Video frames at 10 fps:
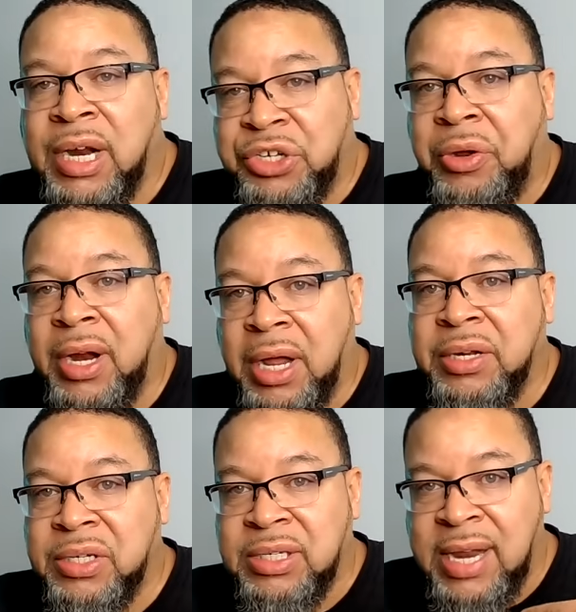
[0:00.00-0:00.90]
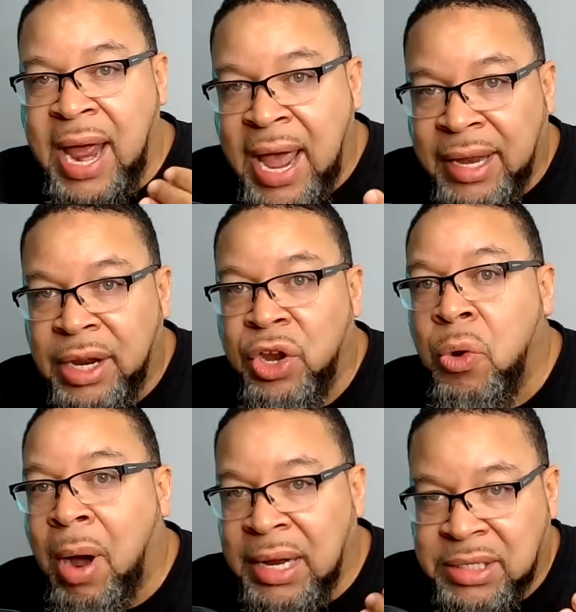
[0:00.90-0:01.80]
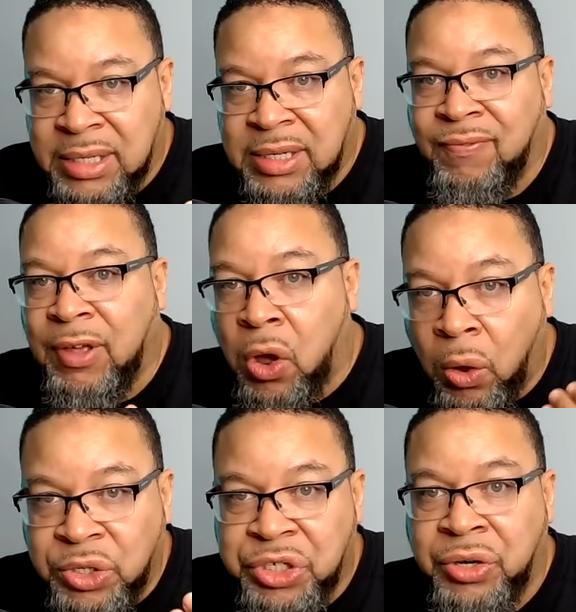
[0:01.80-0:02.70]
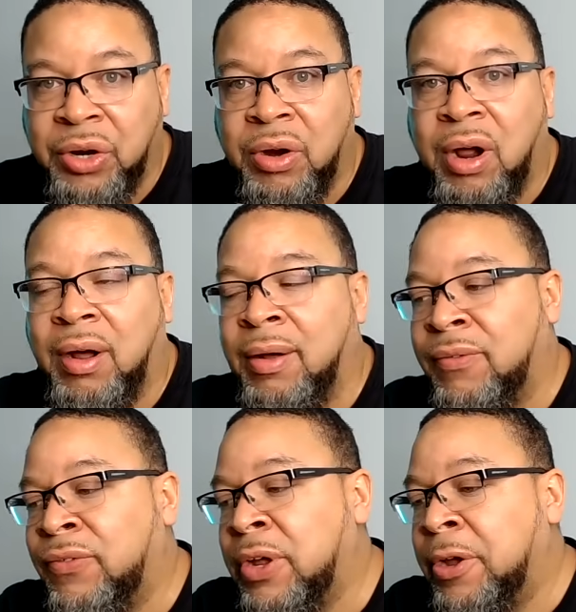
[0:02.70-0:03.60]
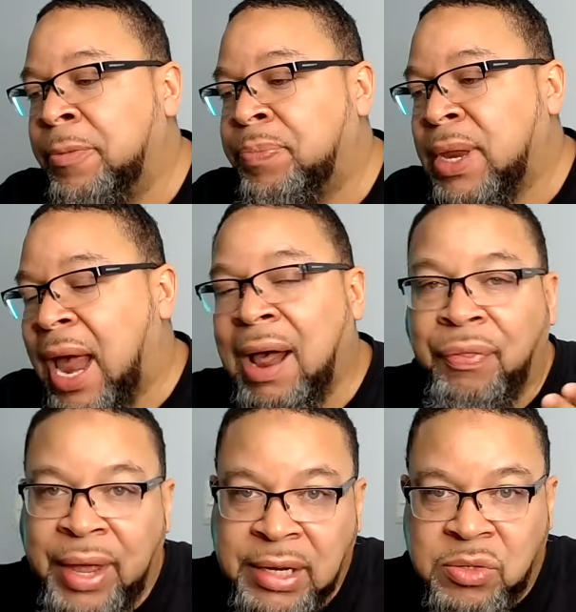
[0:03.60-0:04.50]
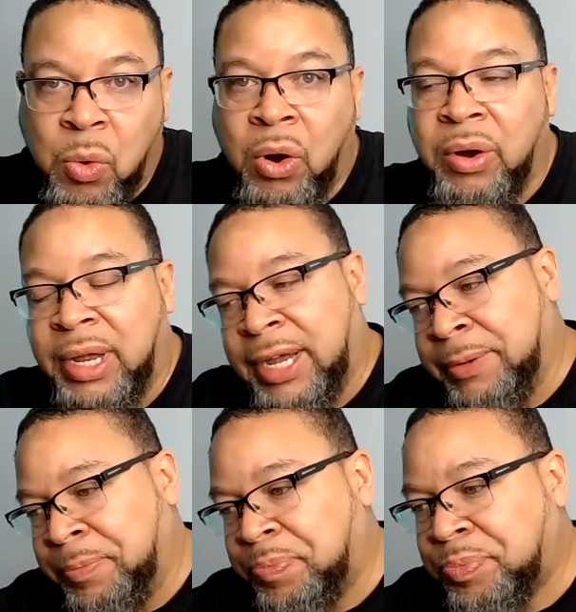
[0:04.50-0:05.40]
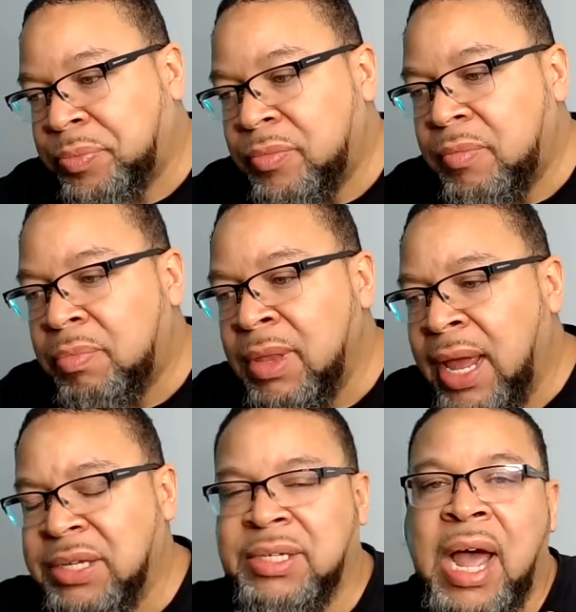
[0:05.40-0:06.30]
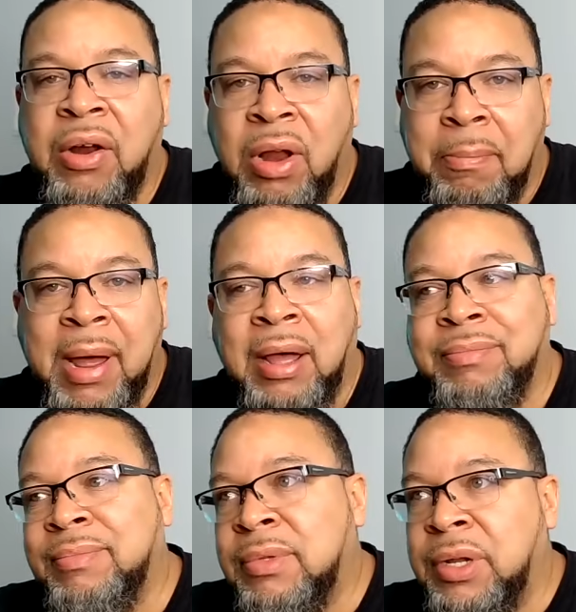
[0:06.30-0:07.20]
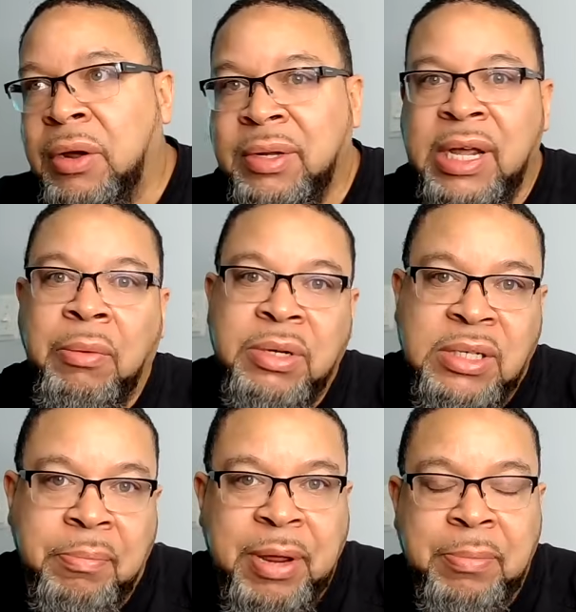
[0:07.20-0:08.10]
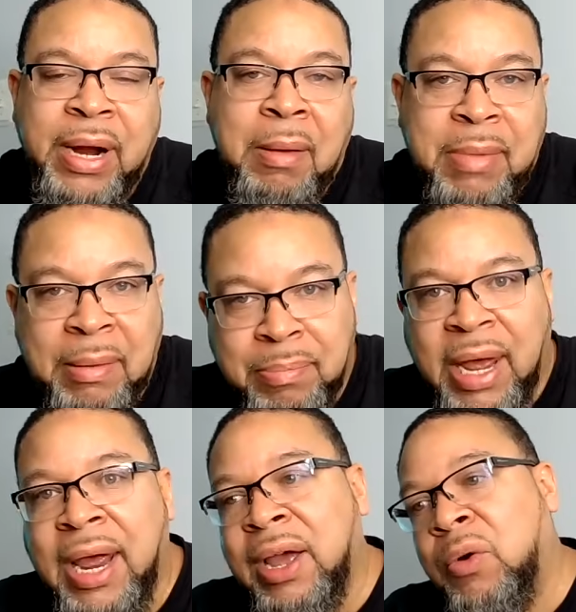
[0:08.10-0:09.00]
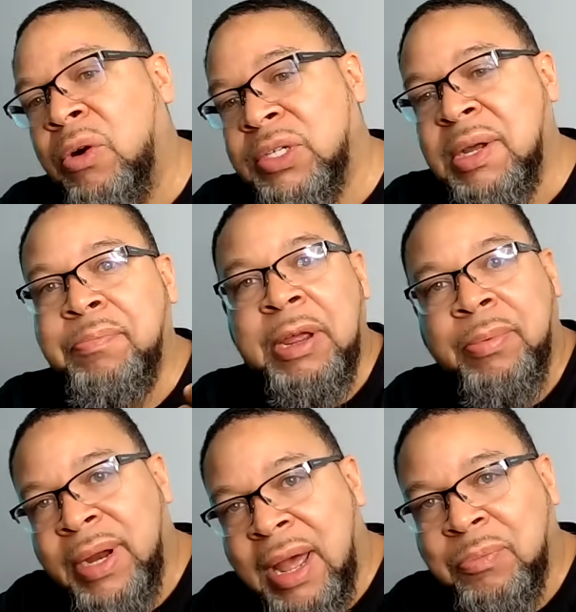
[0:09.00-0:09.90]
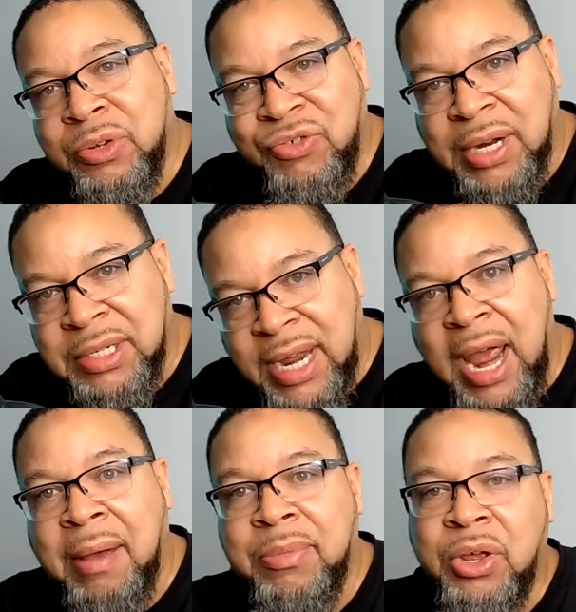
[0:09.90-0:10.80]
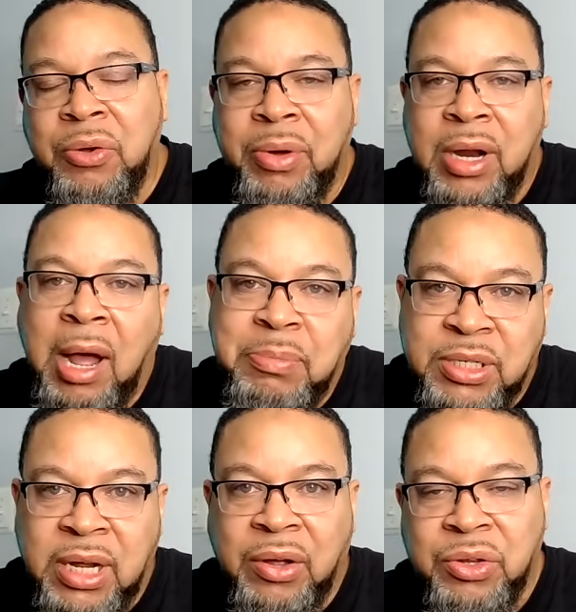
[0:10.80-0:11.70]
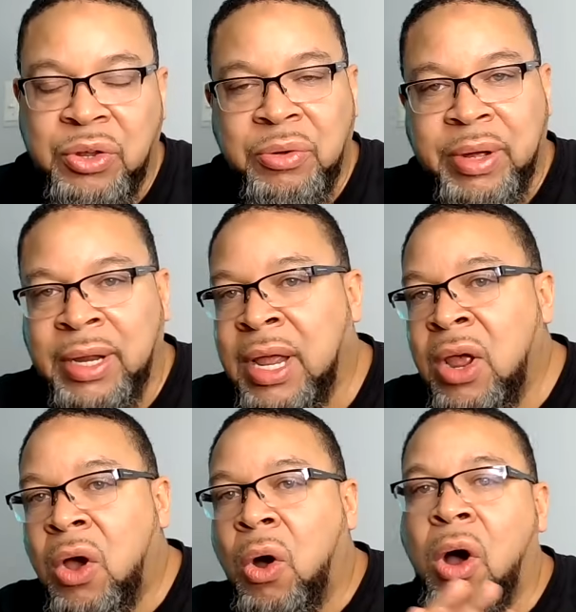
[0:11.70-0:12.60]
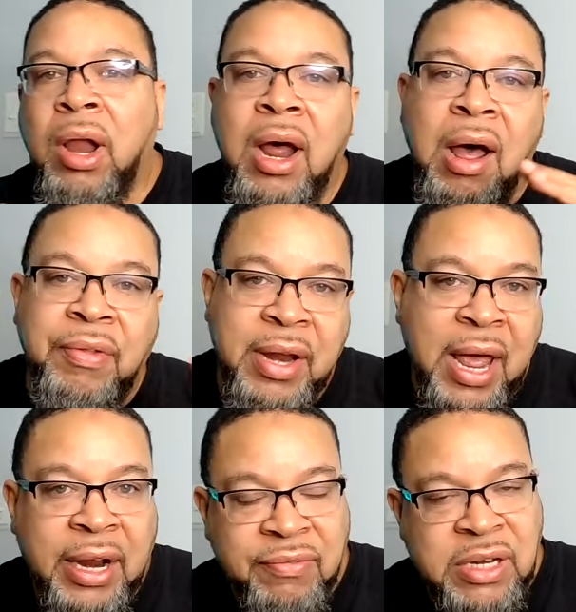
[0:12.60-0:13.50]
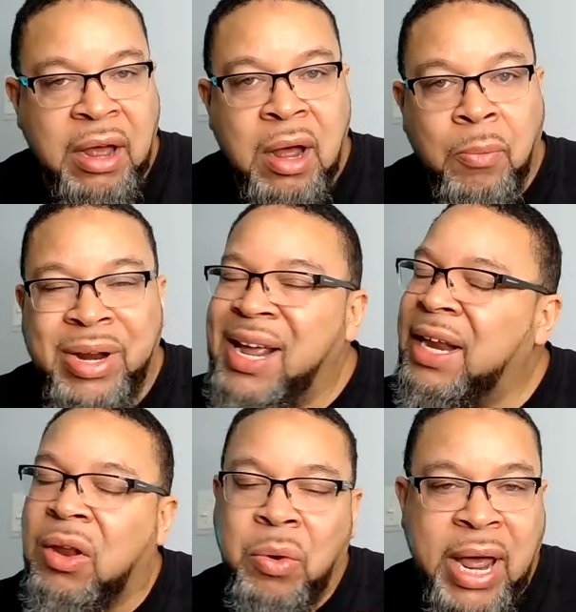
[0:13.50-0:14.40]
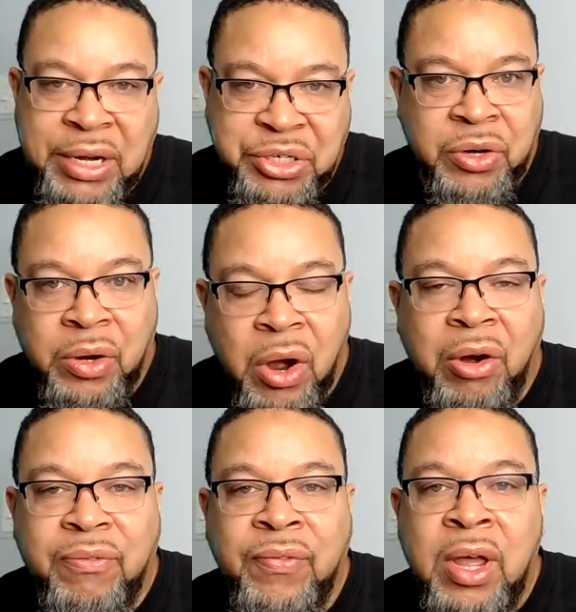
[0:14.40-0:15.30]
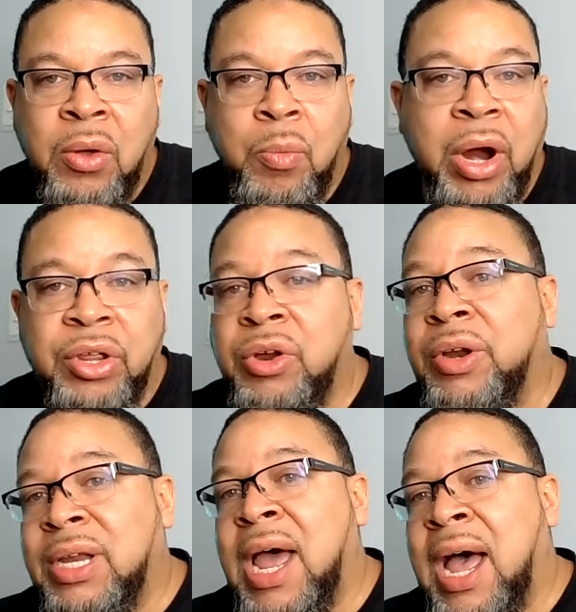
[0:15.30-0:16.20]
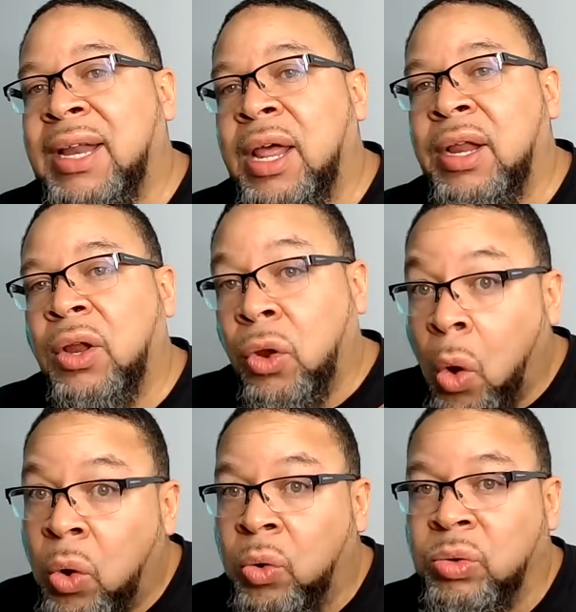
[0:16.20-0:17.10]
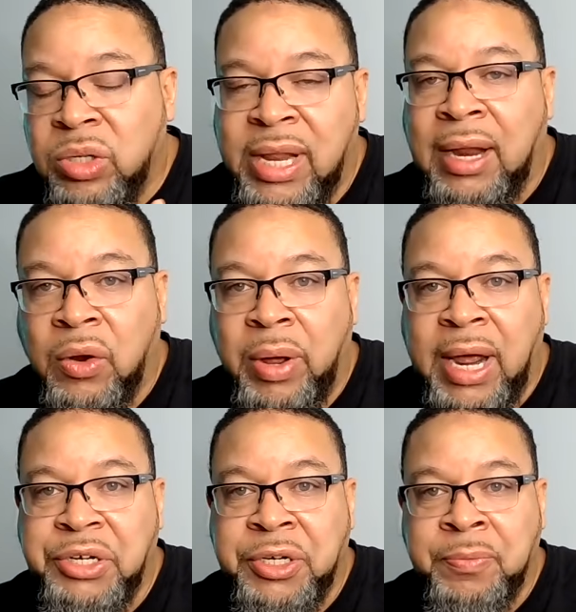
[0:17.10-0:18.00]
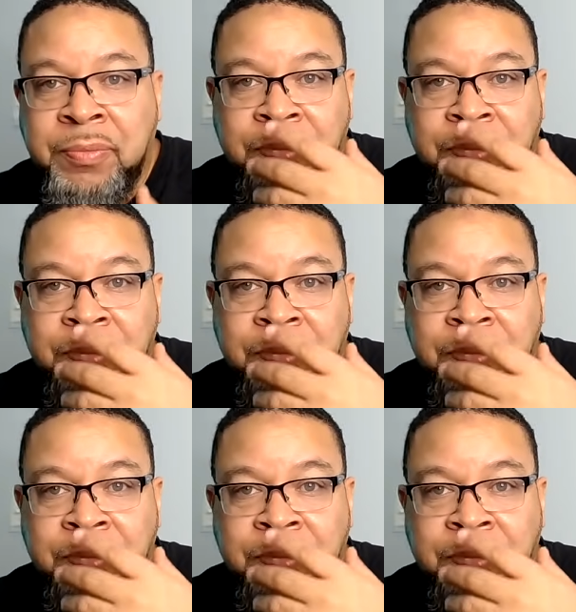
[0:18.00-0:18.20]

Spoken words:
that you can understand the nuances of the culture of how things work. And it's not all about, dealing with some people that may beg or some people that will try to scam you and upsell you and all the other negatives that come with any location on earth where you're not local to that location.